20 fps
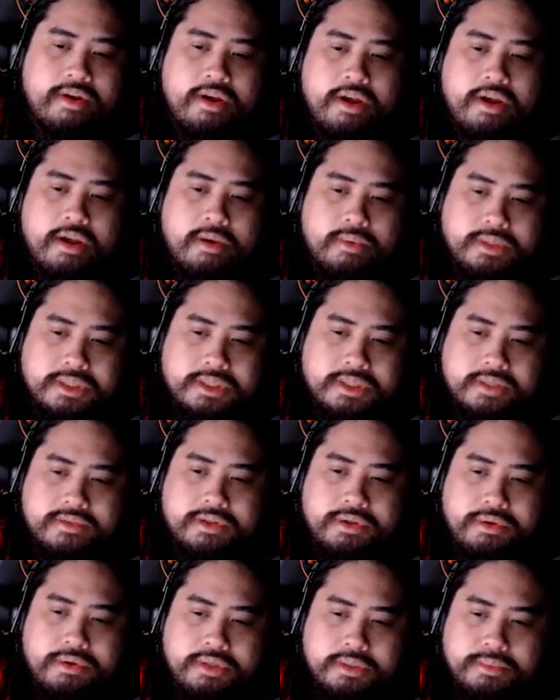which gives a
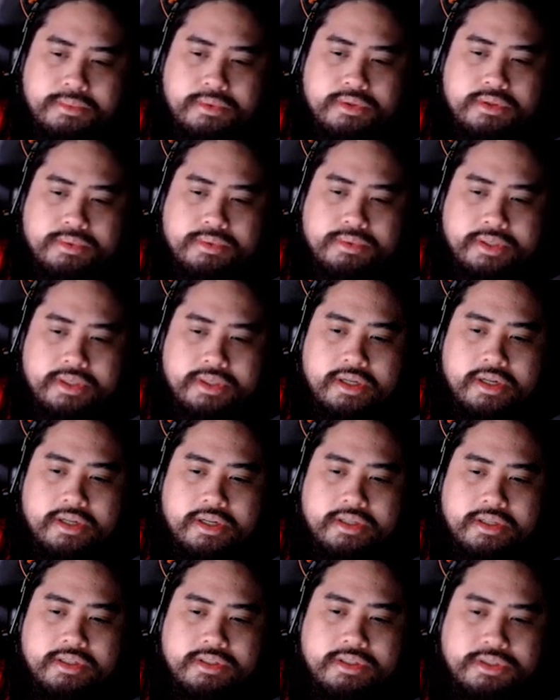huge boost when
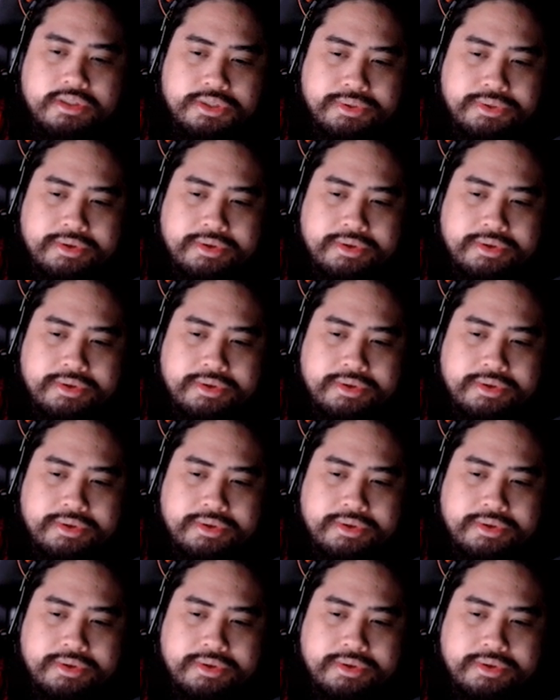during